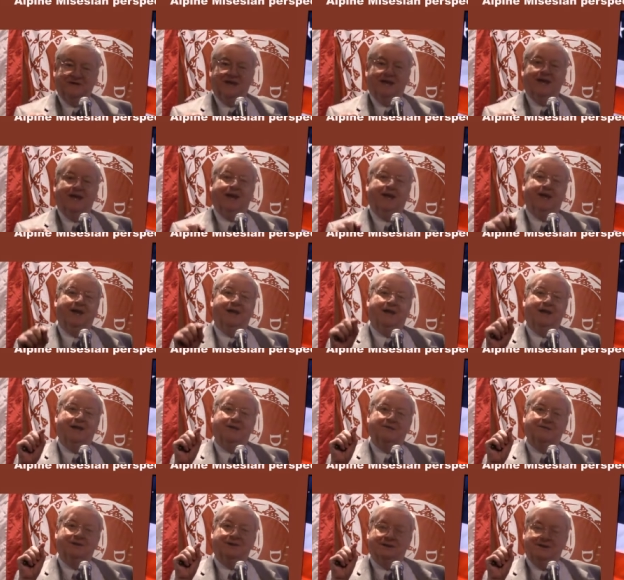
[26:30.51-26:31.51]

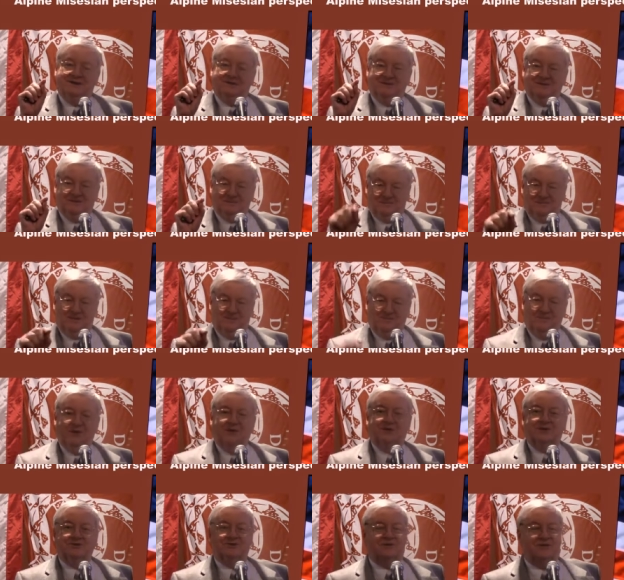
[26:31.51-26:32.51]
And it, it
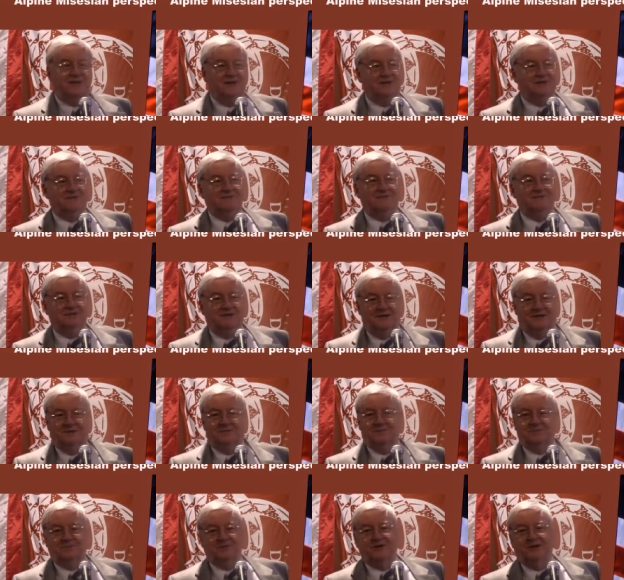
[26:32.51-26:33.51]
means that uh,
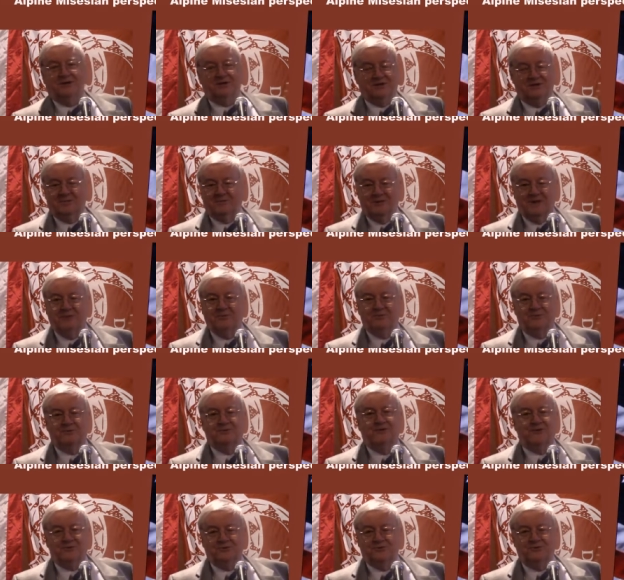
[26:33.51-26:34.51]
we're not going to be able to
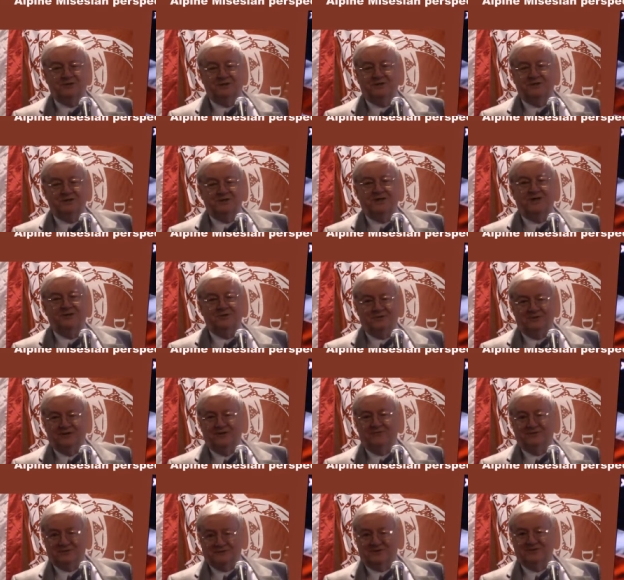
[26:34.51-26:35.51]
run trillion dollar
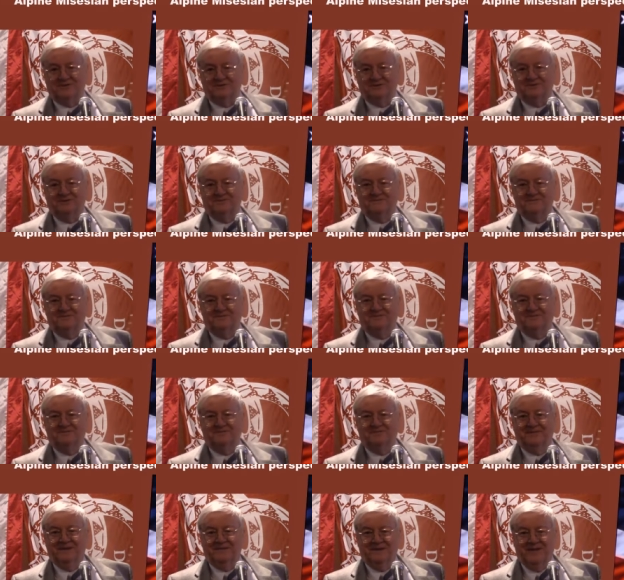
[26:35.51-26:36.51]
deficits.
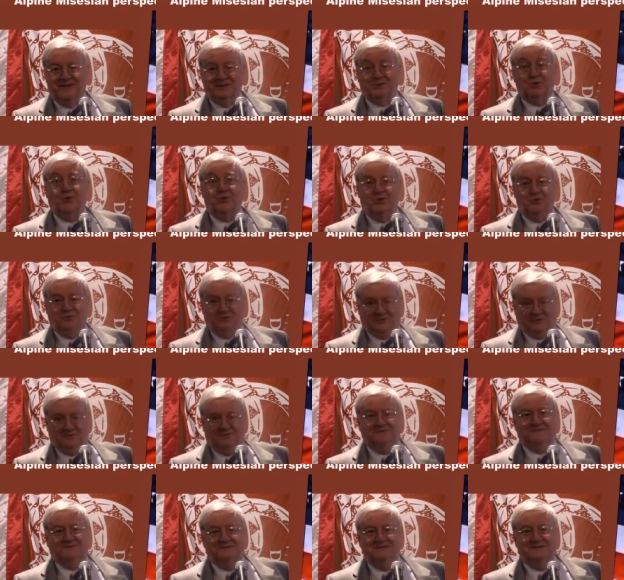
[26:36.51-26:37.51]
That's over.
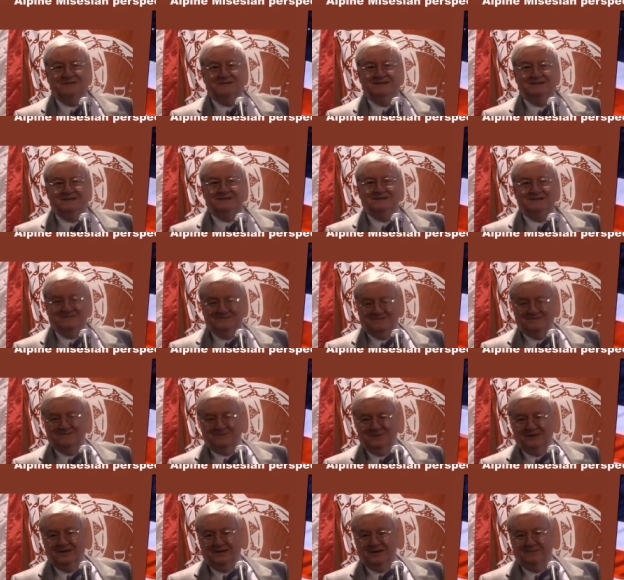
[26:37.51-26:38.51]

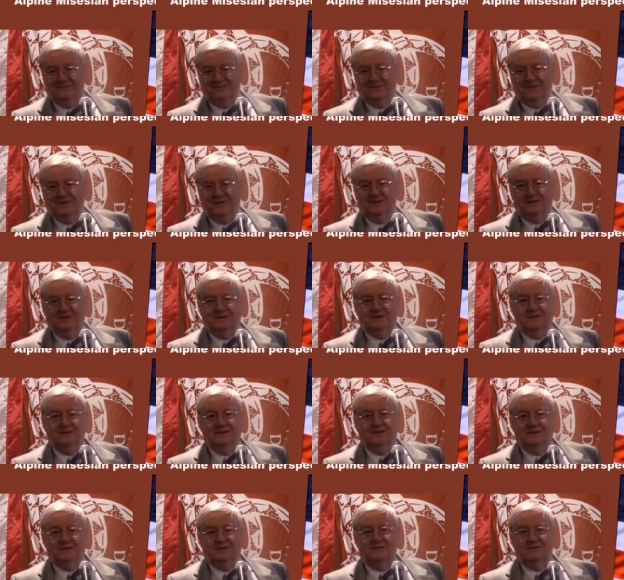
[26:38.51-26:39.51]
Okay. Uh,
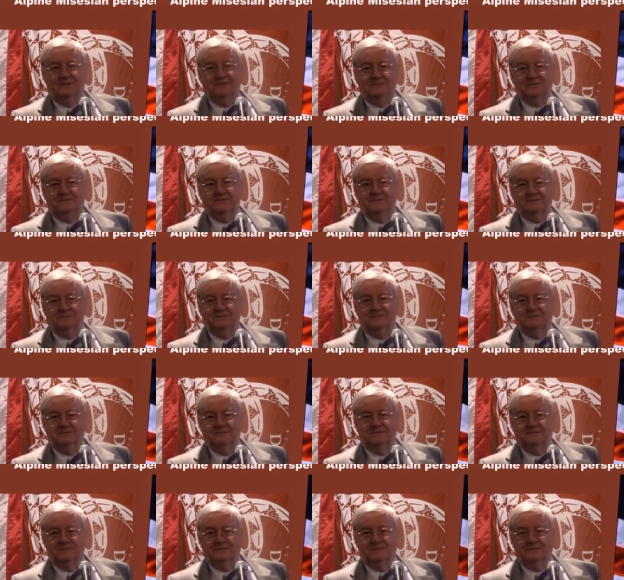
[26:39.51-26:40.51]

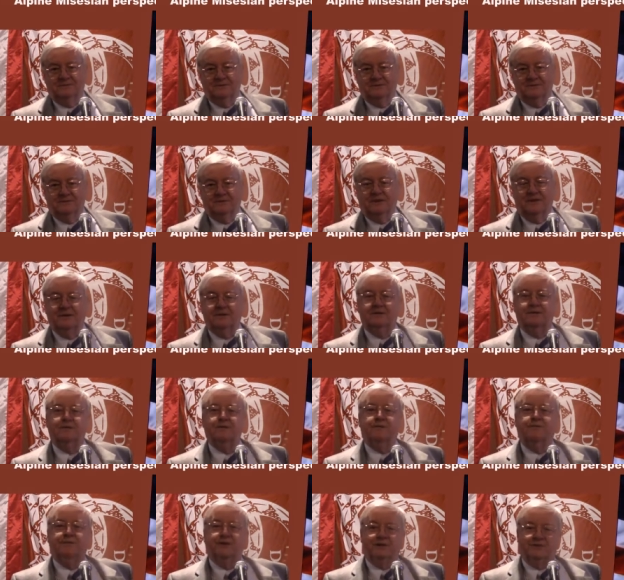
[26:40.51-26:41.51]
uh,
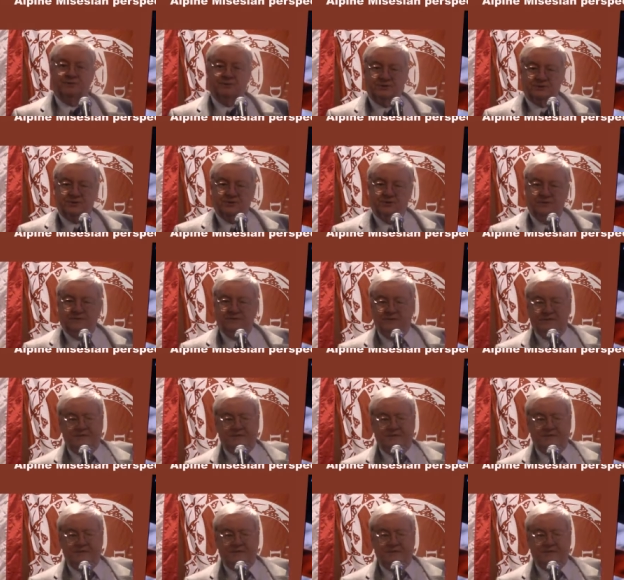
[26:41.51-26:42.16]
the Federal Reserve.